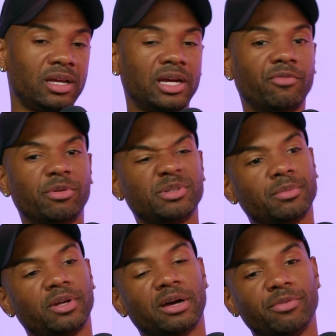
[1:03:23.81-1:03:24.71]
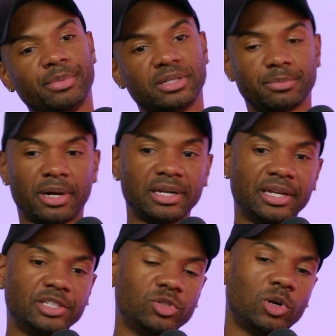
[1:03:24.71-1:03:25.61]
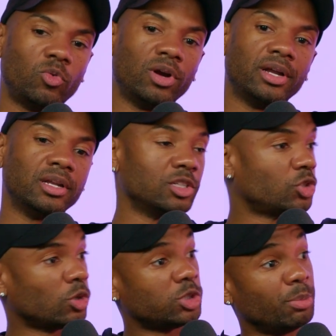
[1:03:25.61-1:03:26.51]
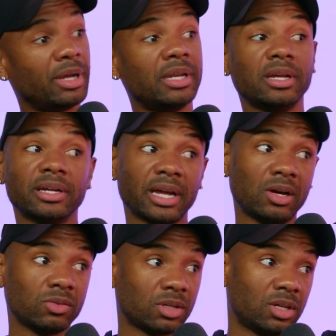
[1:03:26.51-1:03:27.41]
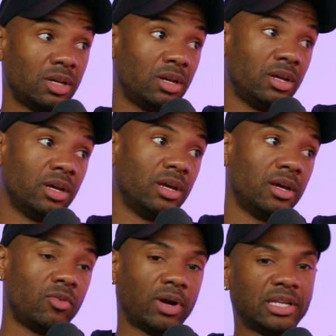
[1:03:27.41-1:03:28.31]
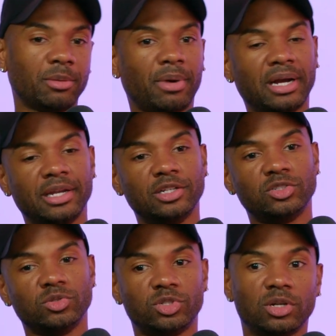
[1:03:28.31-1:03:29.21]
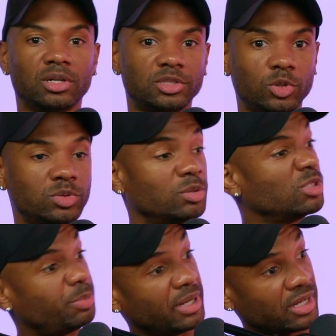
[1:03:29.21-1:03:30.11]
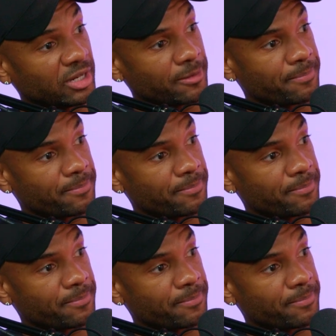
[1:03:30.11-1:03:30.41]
Government might need you to run a social media account, right? They might need you to do some speaking.